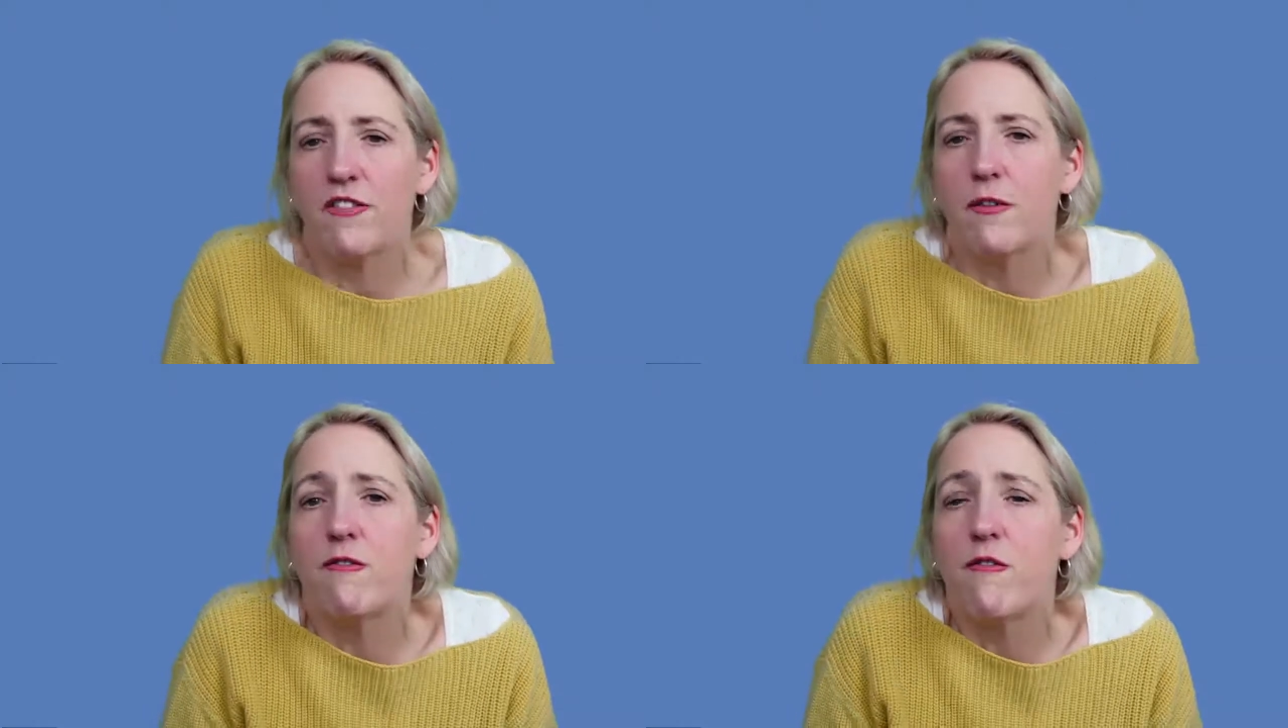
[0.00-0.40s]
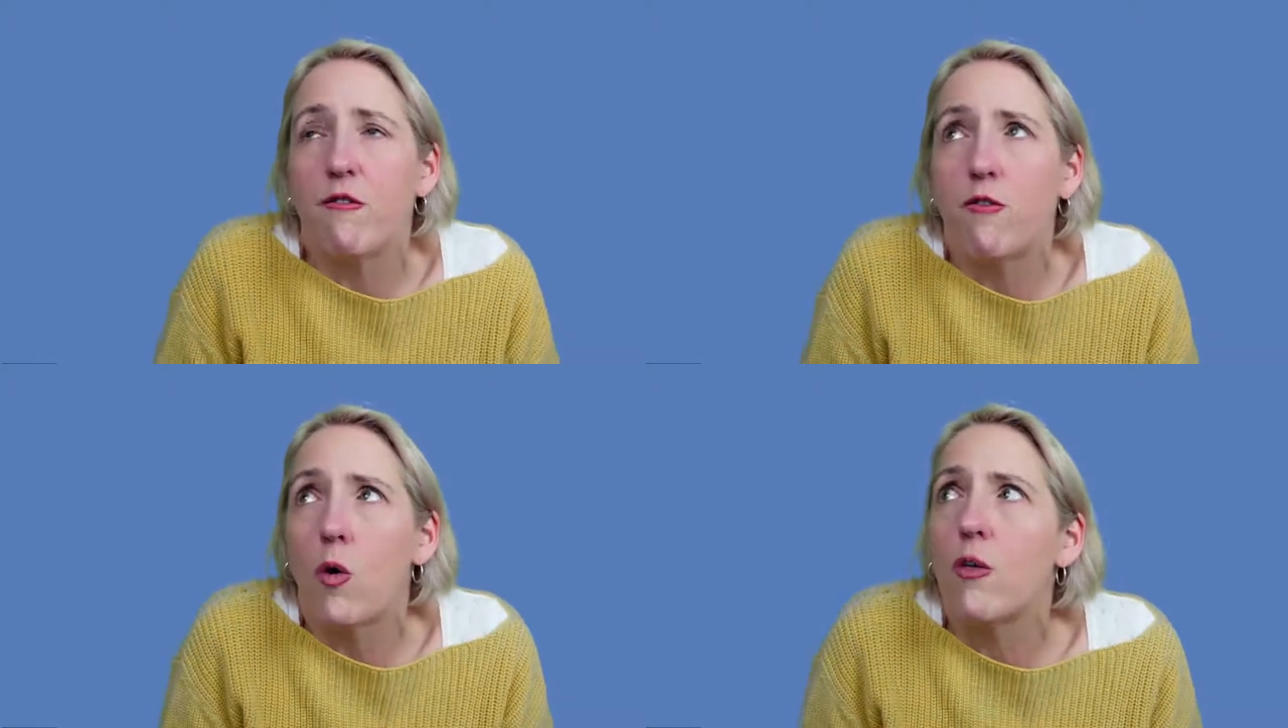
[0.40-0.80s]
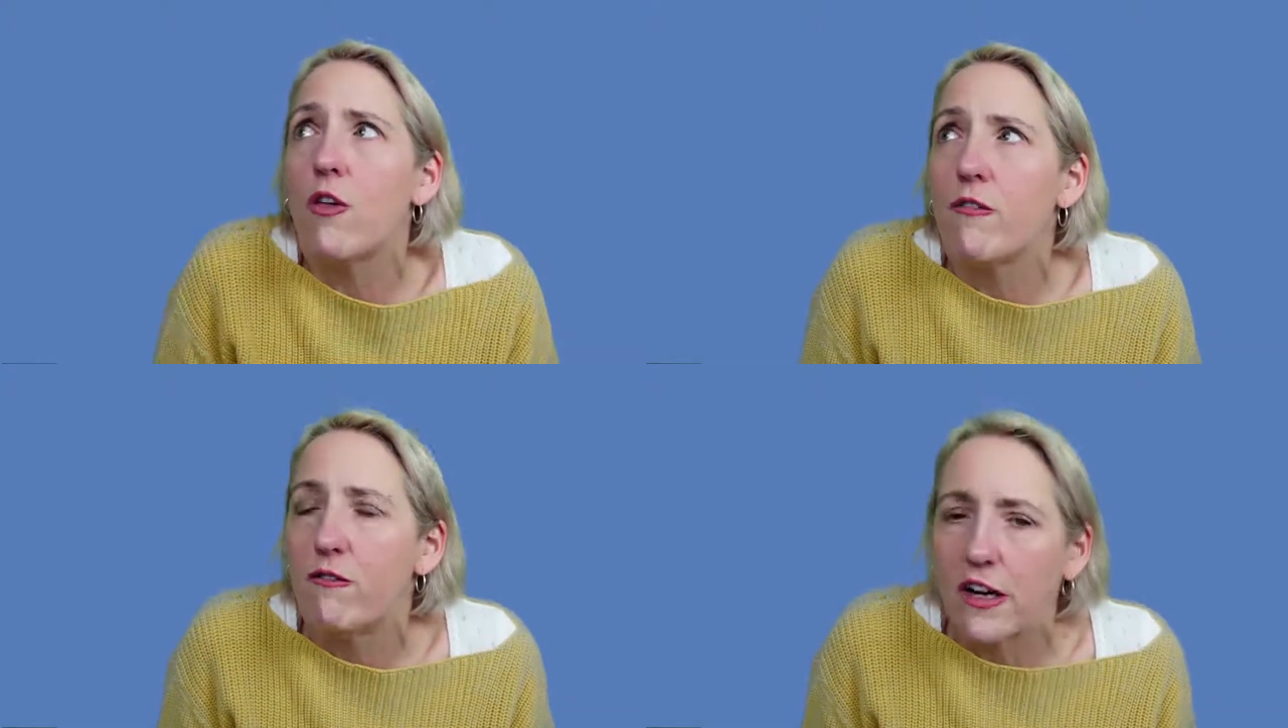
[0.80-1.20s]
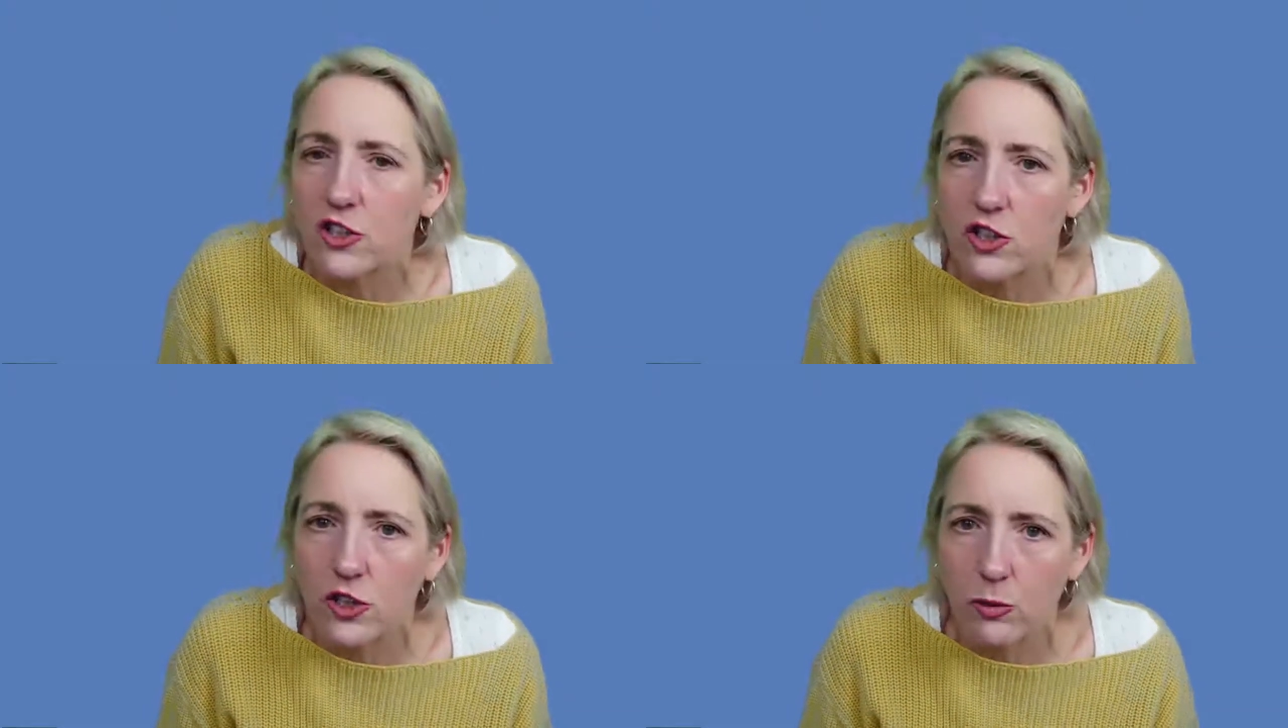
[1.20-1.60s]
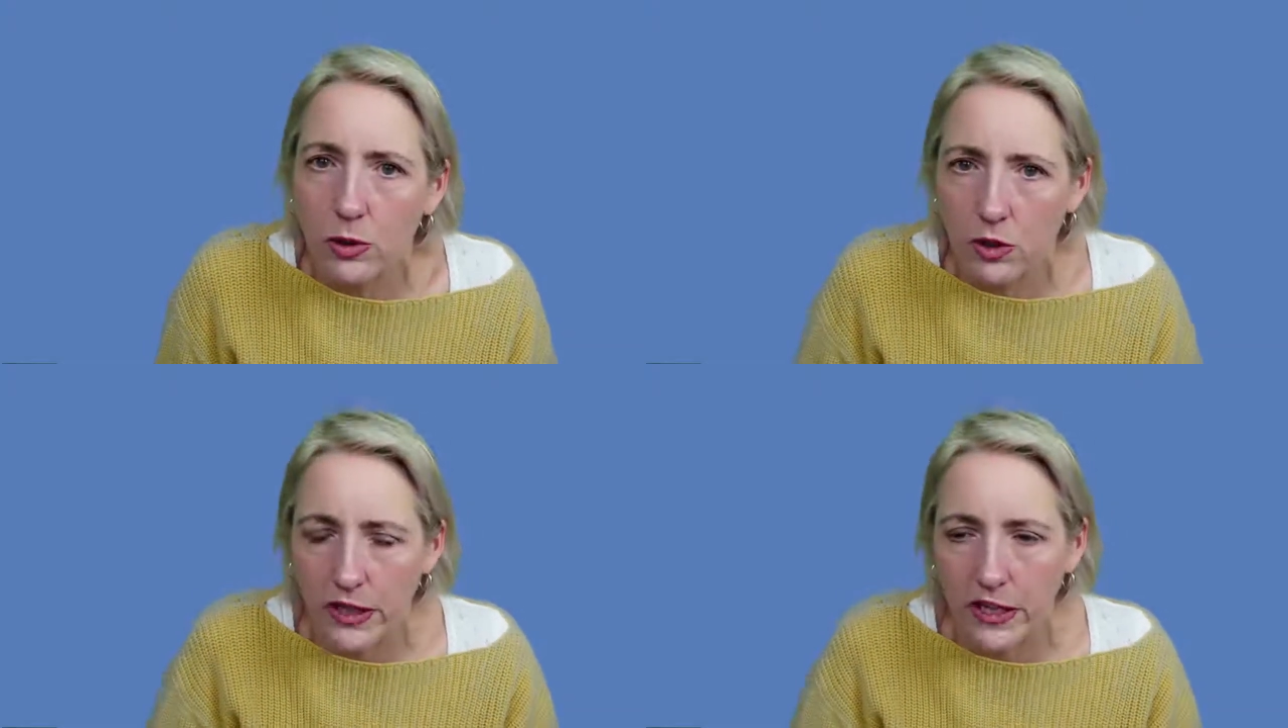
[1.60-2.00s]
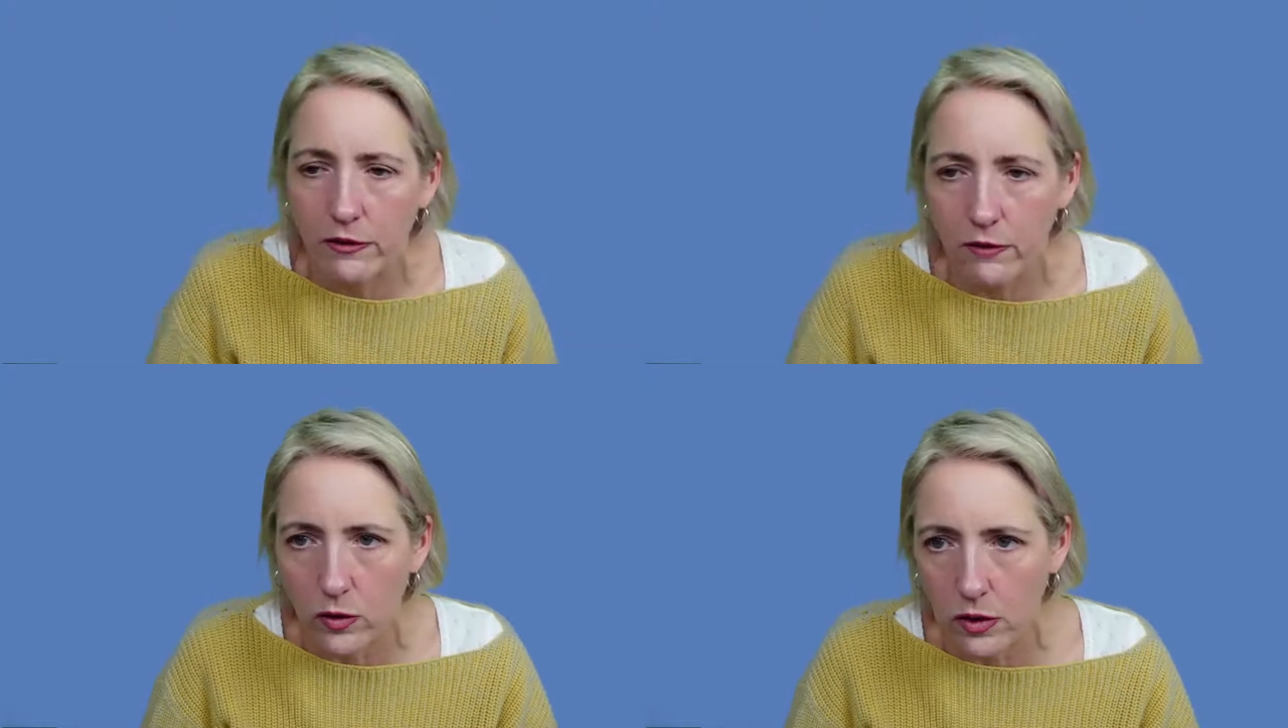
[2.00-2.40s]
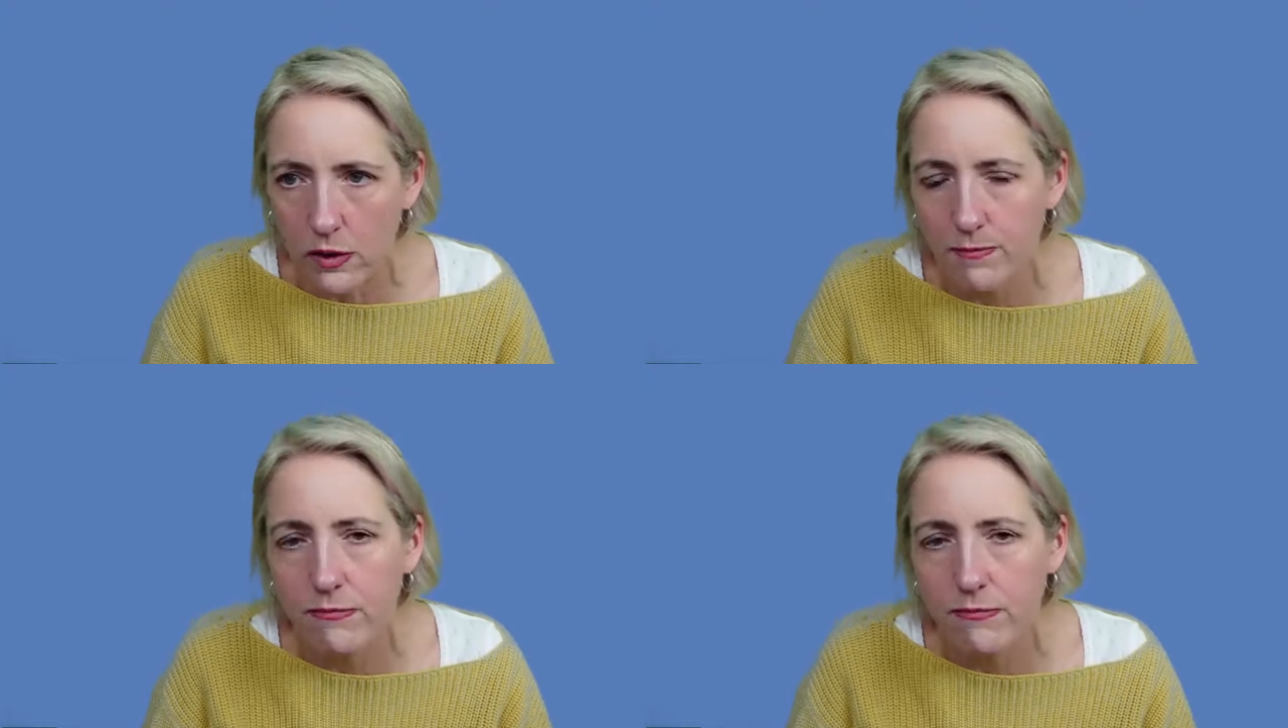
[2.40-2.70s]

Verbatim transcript: them for the function you were looking for?